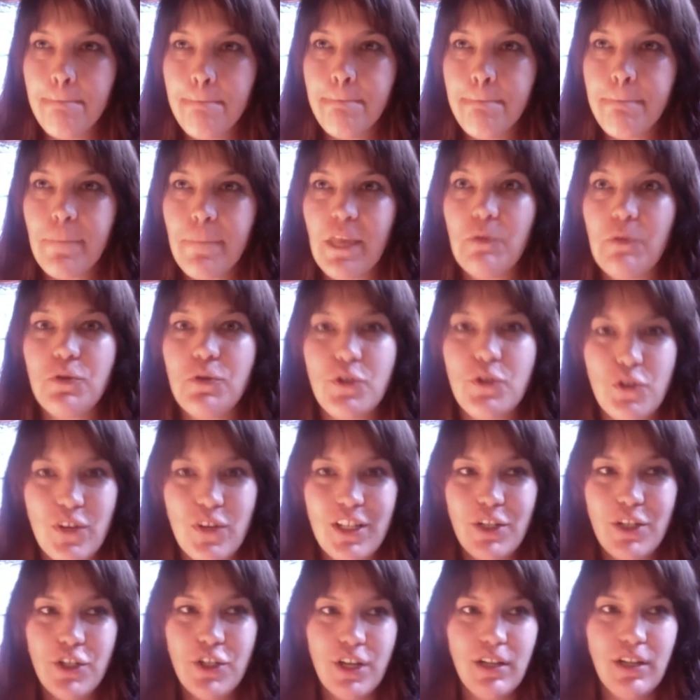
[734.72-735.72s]
which was already
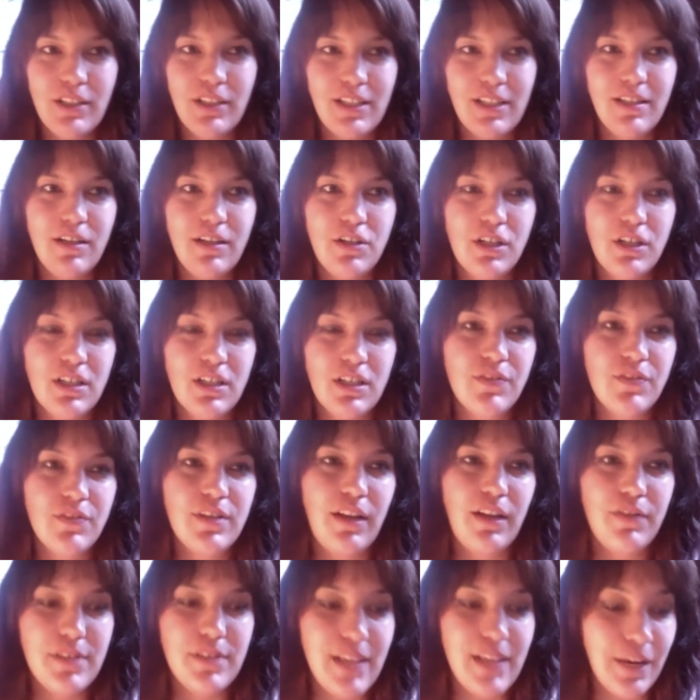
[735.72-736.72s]
sharing the teachings of
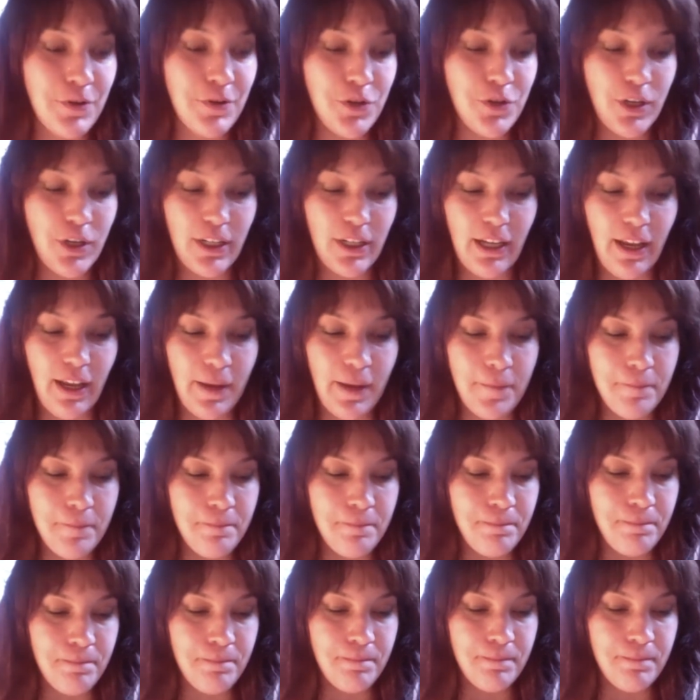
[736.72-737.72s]
self-ascension,
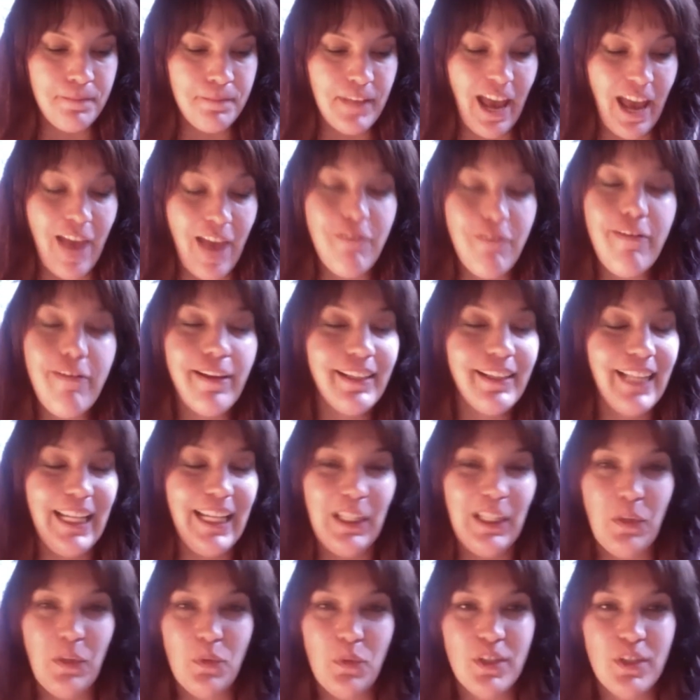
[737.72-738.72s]
I felt
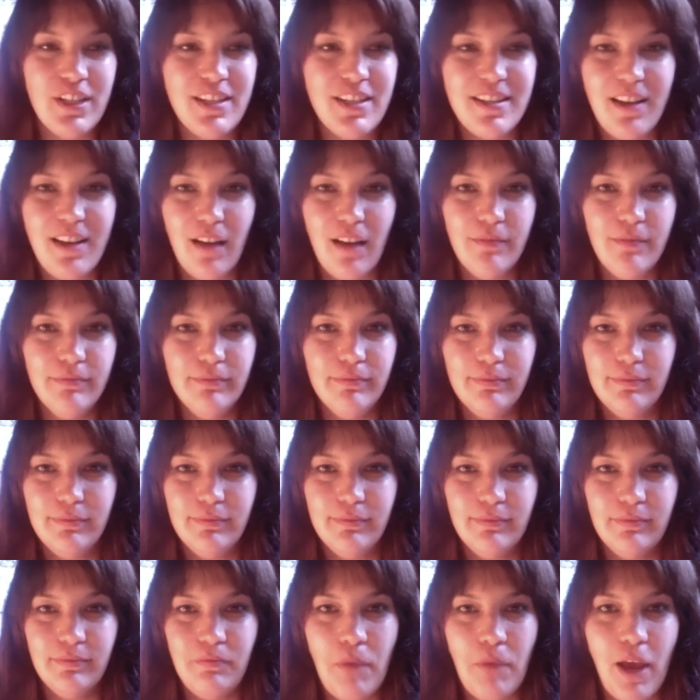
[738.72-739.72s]
like the word stuck
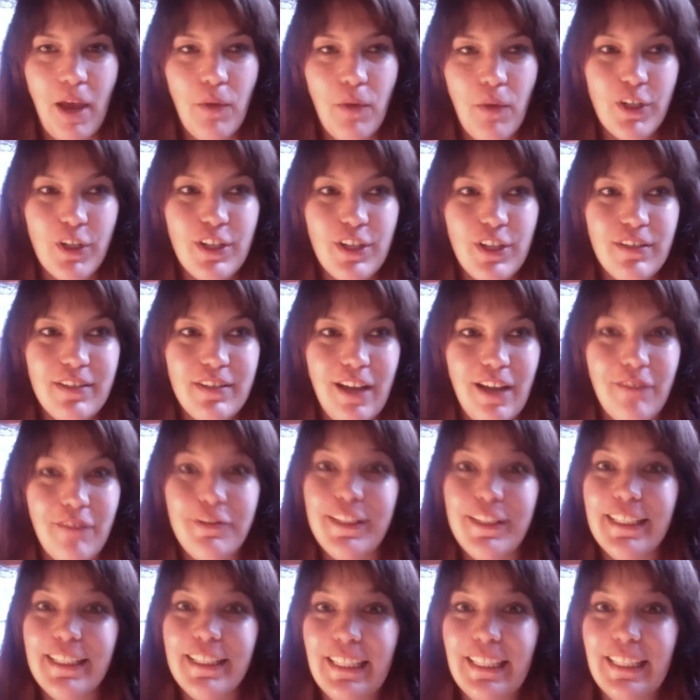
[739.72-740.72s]
my word
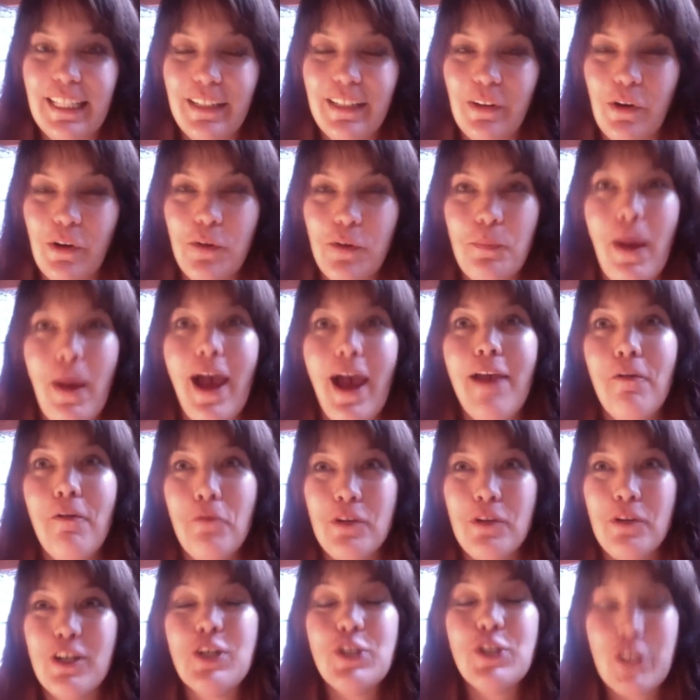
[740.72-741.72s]
definitely, or my
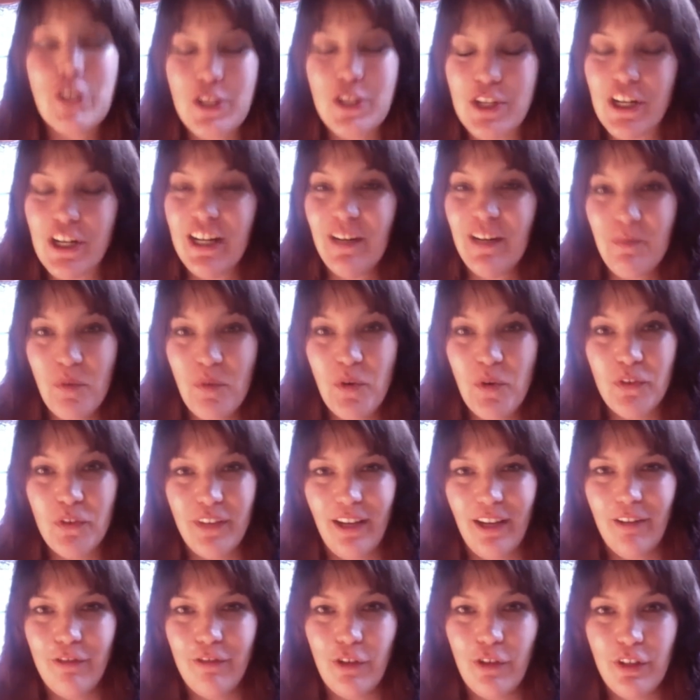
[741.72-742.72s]
word just started
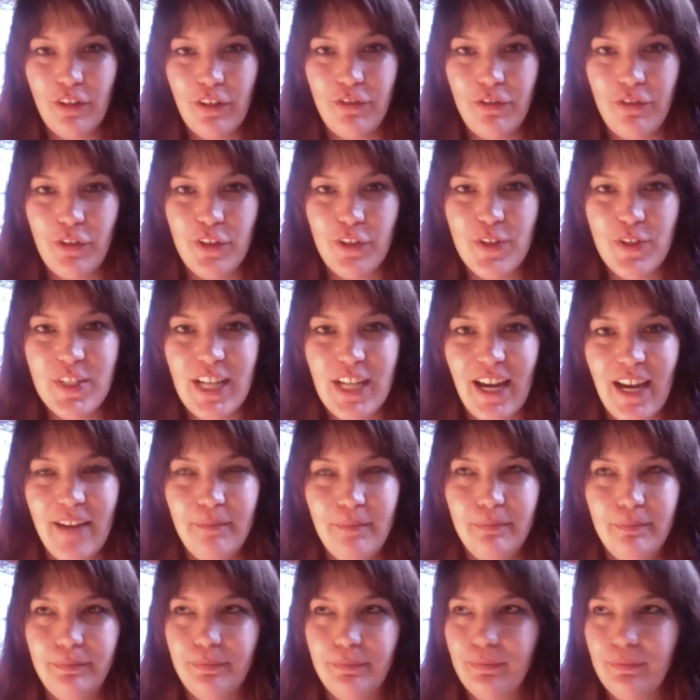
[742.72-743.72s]
moving for the first
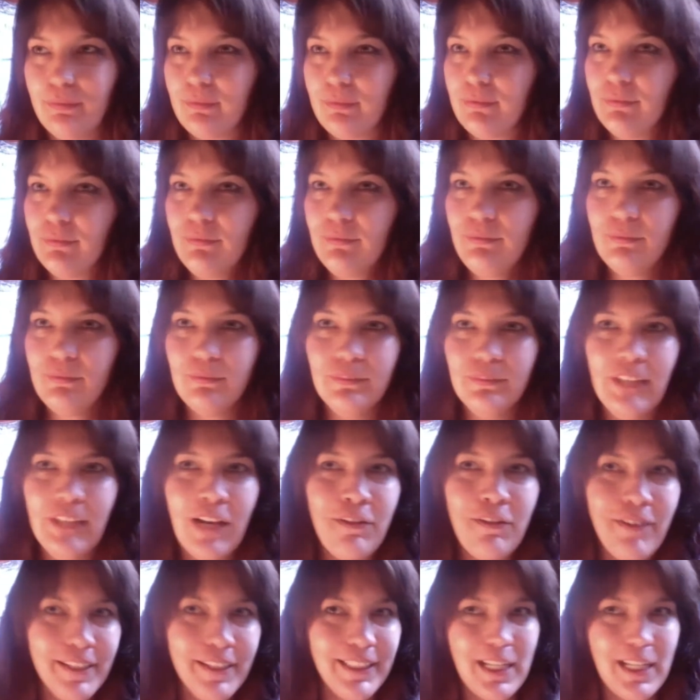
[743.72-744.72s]
time. I
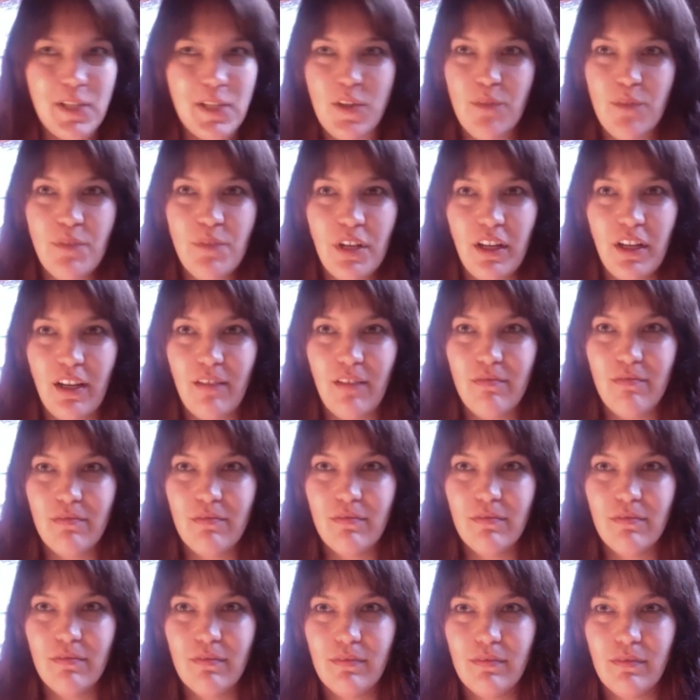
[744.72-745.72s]
felt like somebody
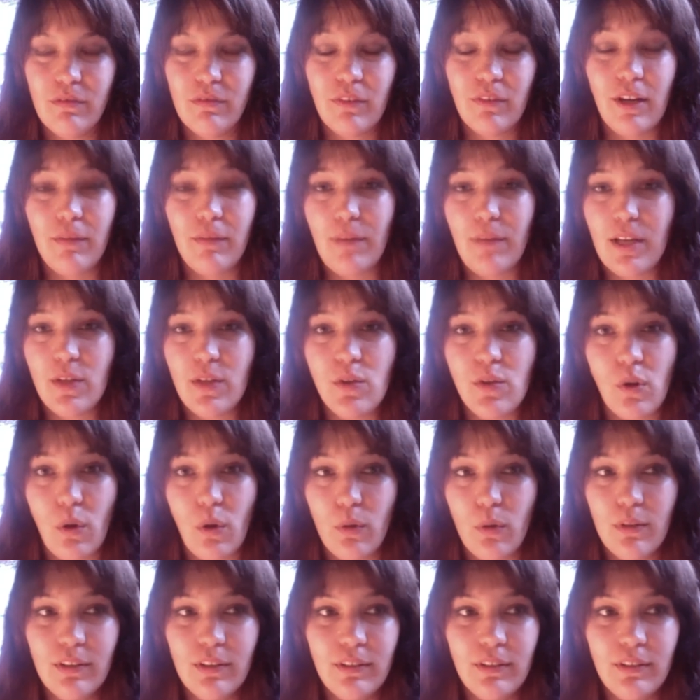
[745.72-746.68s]
ran my soul.